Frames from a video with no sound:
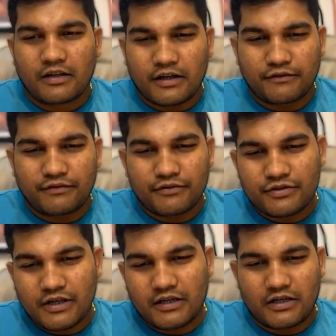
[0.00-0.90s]

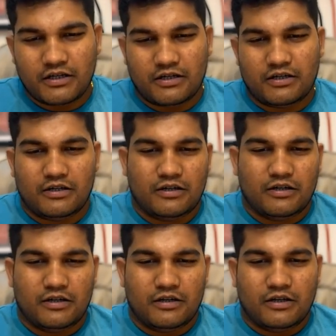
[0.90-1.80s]
confusion
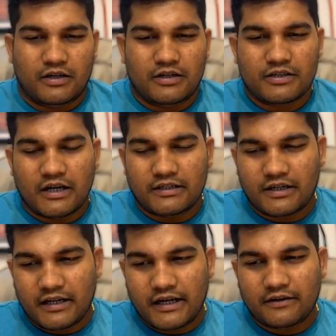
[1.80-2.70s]
is a
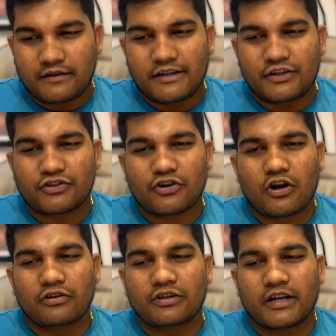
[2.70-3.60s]
trait, very
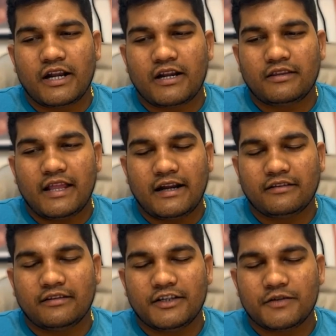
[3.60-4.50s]
strong trait
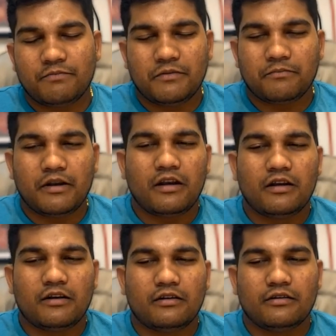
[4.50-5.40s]
that these
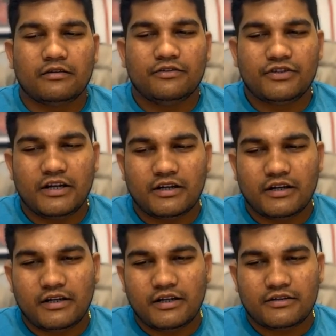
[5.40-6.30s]
people
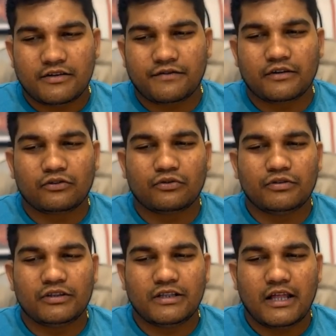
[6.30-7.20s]
generally suffer
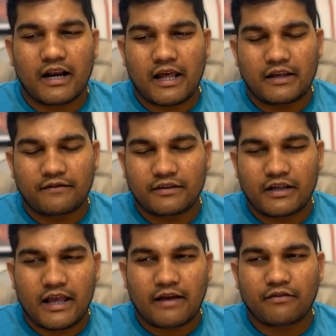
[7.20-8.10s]
through in their life.
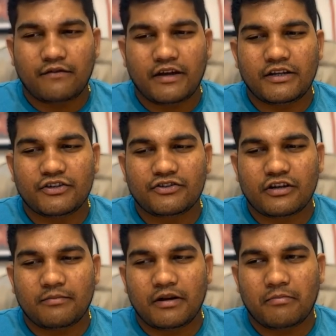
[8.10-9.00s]
They have a very
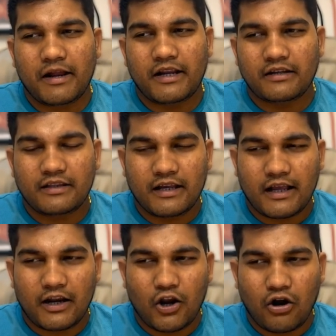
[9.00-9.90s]
unstable mind. They
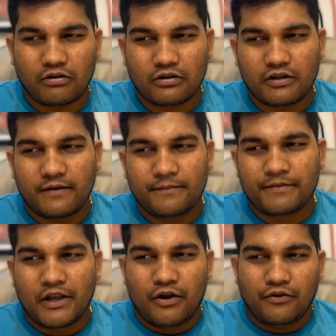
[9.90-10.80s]
cannot
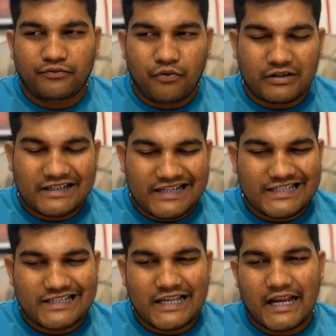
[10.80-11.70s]

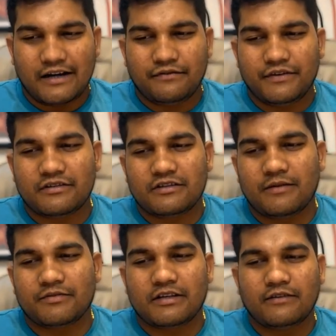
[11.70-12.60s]
focus and fix
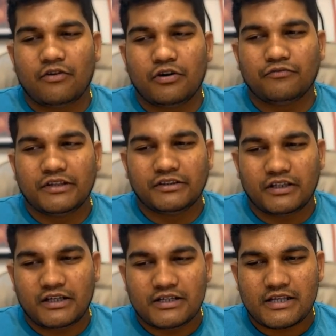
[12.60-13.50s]
themselves on one
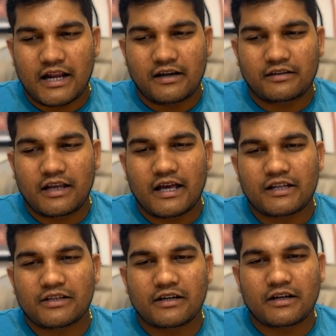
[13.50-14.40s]
thing, and they
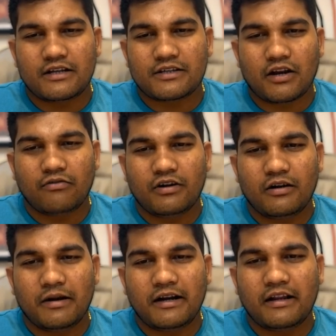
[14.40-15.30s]
are generally
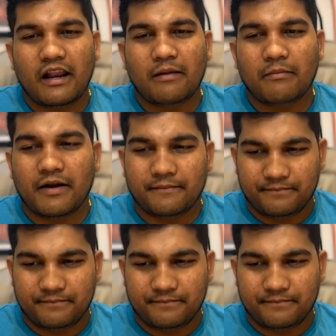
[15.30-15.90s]
surrounded by dilemma.